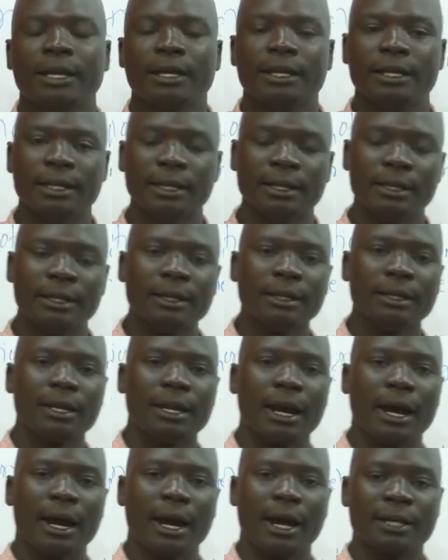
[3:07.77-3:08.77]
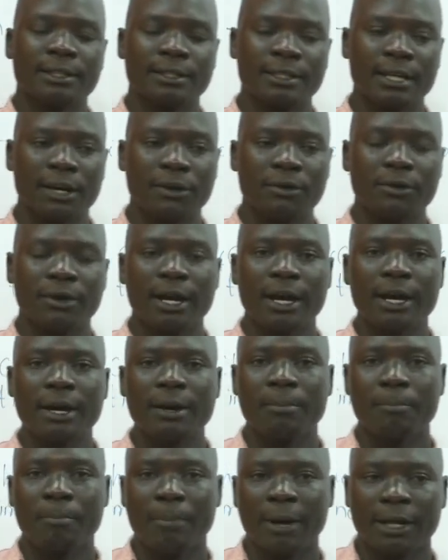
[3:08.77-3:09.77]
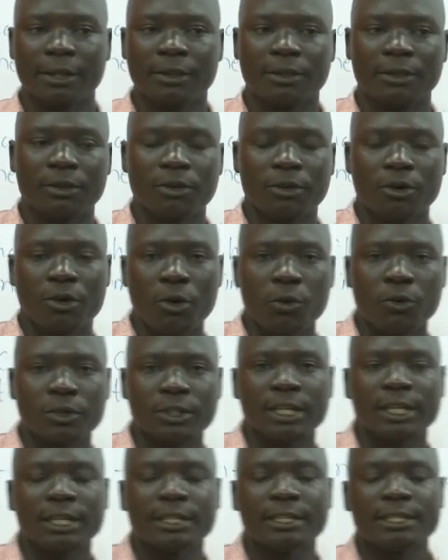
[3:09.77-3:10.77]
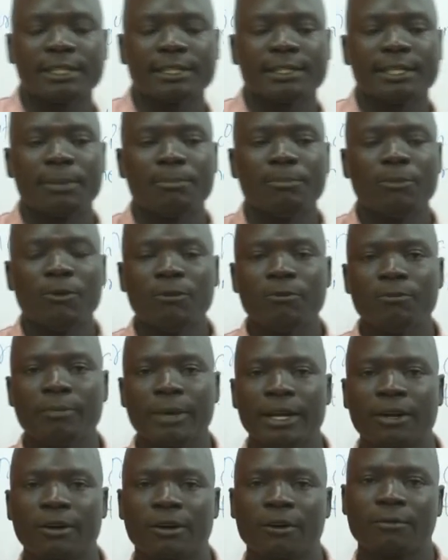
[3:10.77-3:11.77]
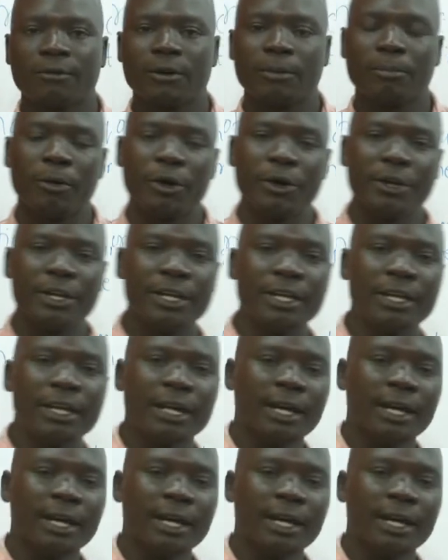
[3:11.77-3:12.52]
in a circular path, or we say it is the movement of a body